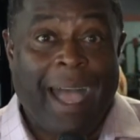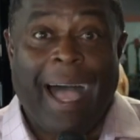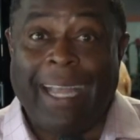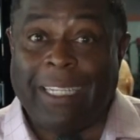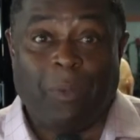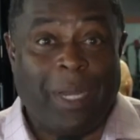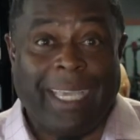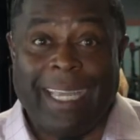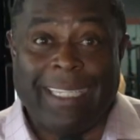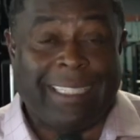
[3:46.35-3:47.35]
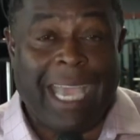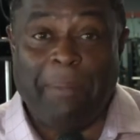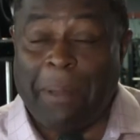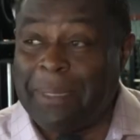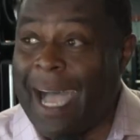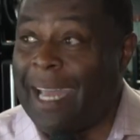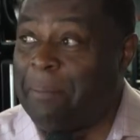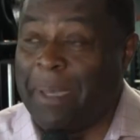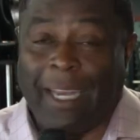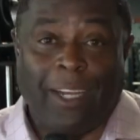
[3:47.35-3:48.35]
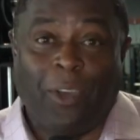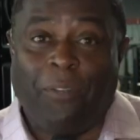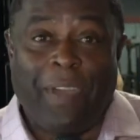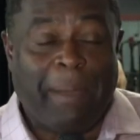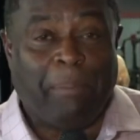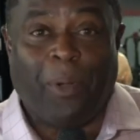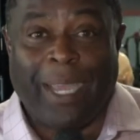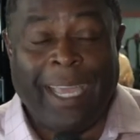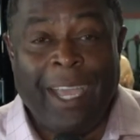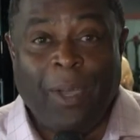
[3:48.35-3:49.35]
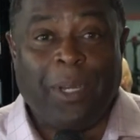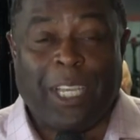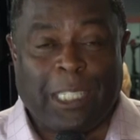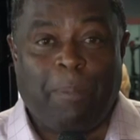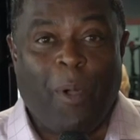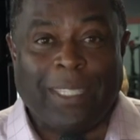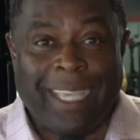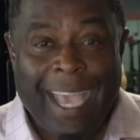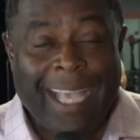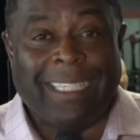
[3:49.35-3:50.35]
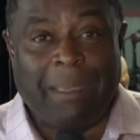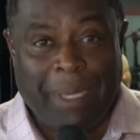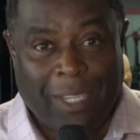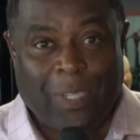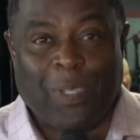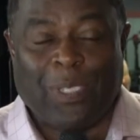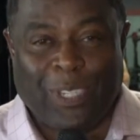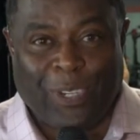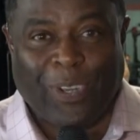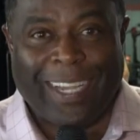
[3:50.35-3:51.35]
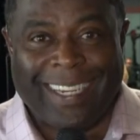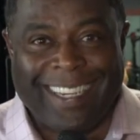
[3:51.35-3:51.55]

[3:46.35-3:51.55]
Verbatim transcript: I just want to get in shape. I'm tired of being a little fat boy who does sports at CBS News Detroit.